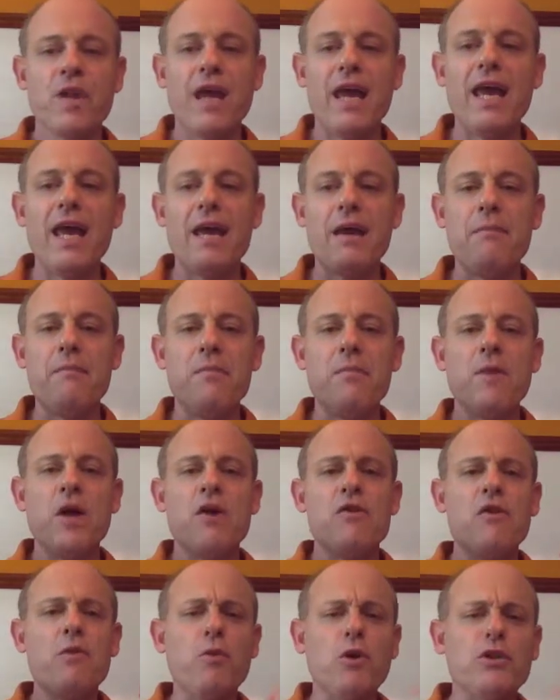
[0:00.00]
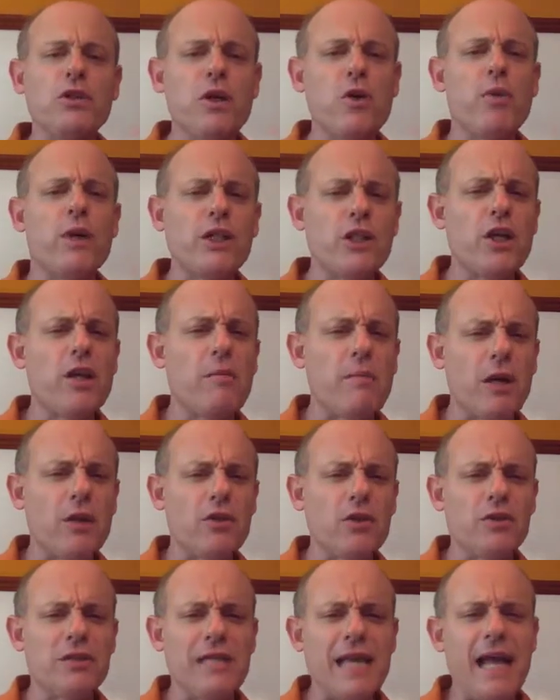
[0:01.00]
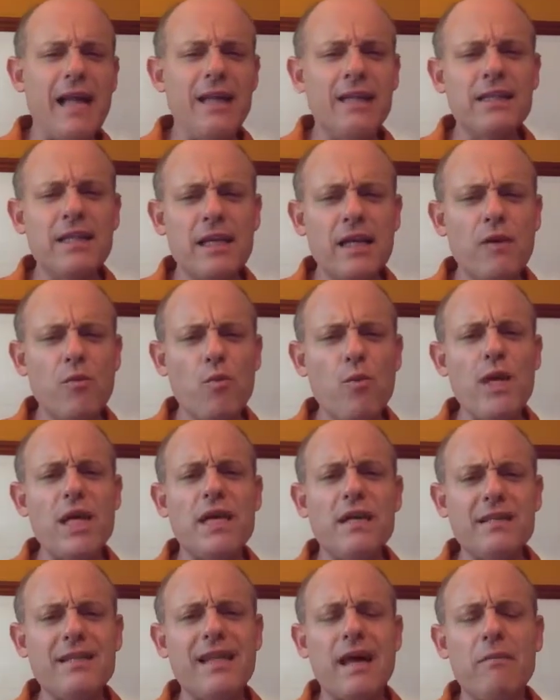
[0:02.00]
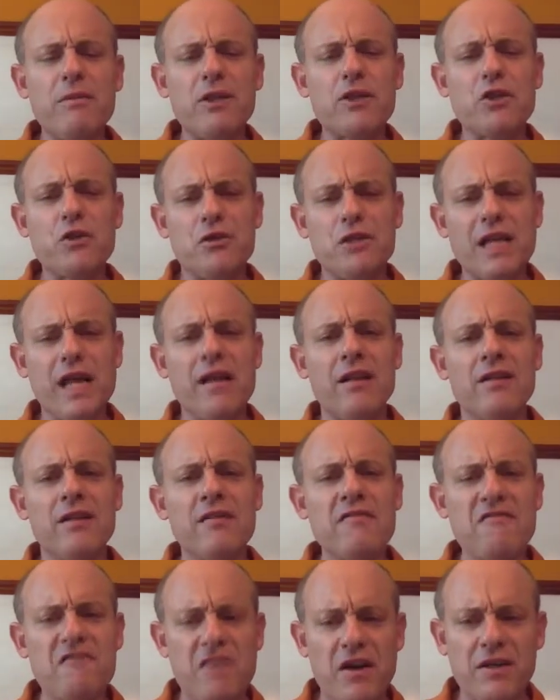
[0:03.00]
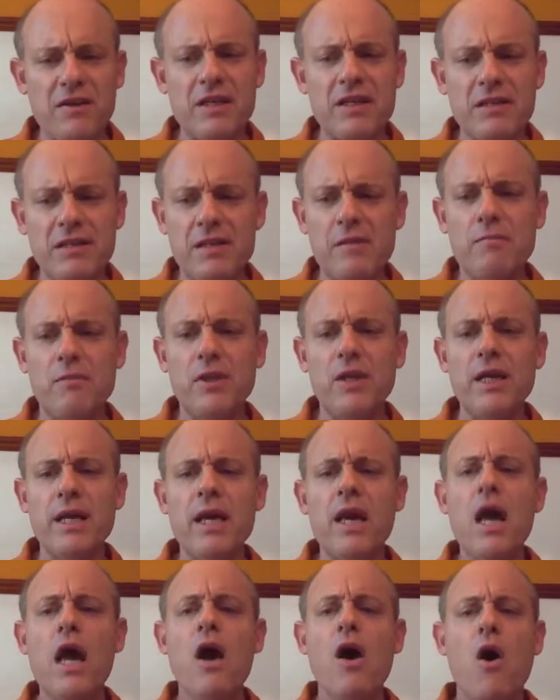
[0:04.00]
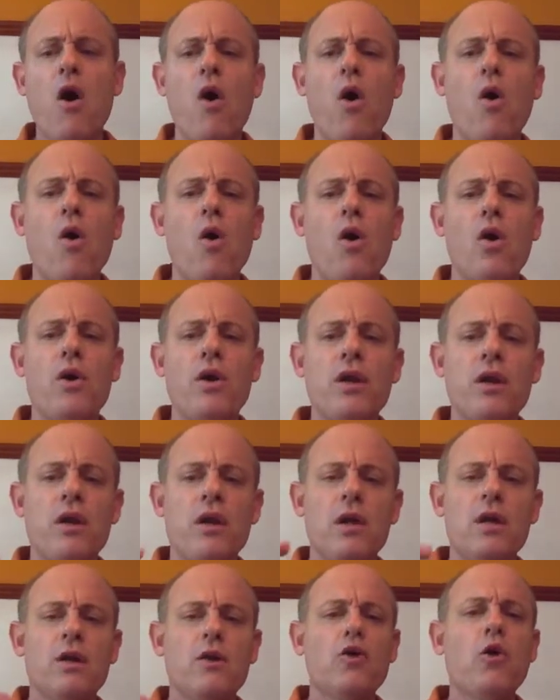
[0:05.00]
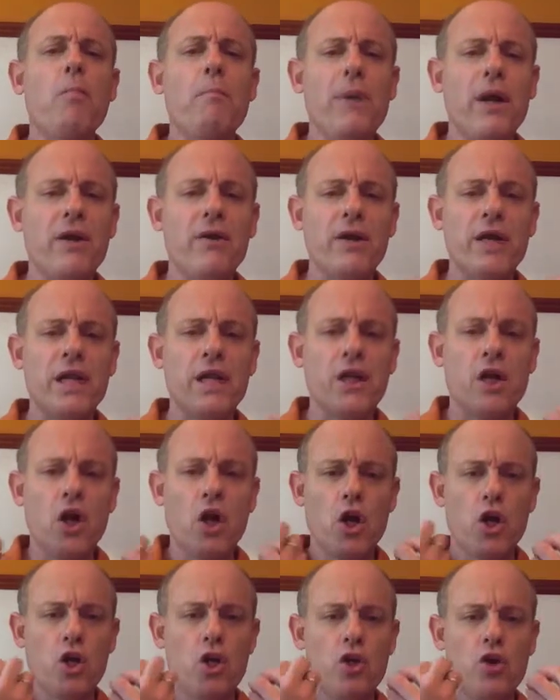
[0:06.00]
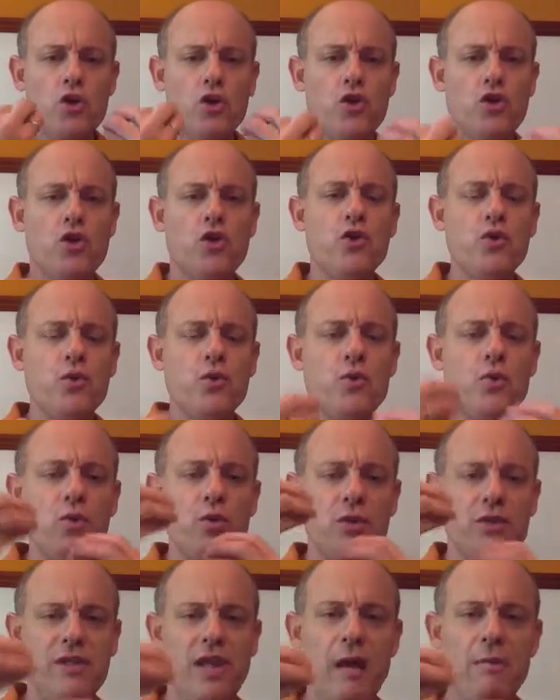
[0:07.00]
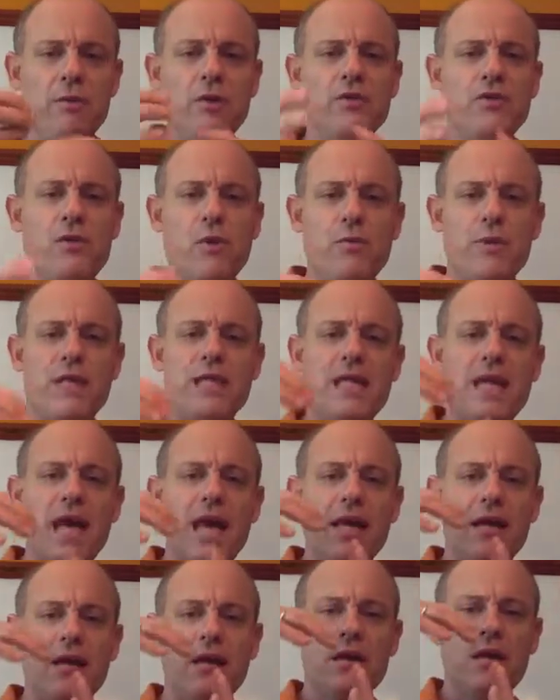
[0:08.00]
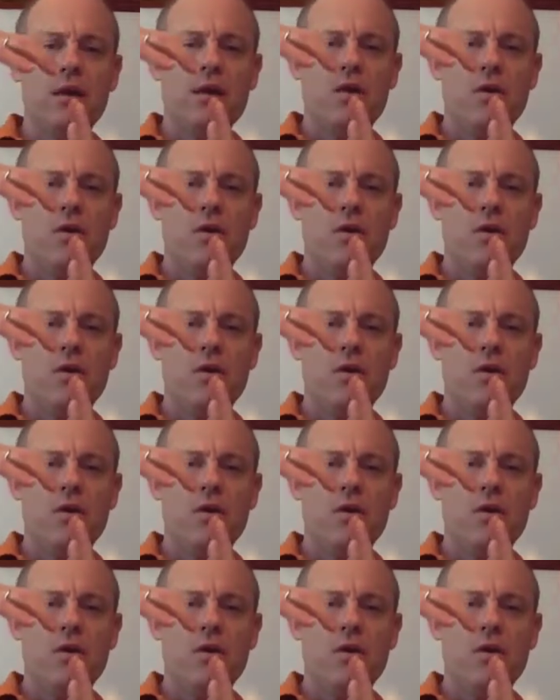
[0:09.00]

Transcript: There was a question about causality. We established causality very simply on comparing two samples. So we take